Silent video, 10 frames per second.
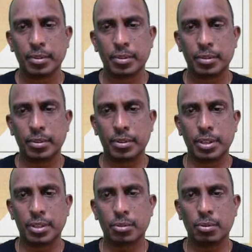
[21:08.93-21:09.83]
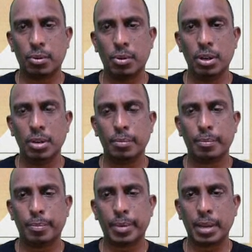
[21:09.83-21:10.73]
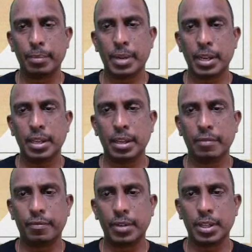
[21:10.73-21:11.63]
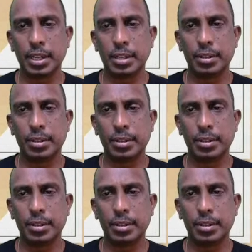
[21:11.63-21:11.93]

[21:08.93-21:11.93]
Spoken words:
So it is called primary effluent.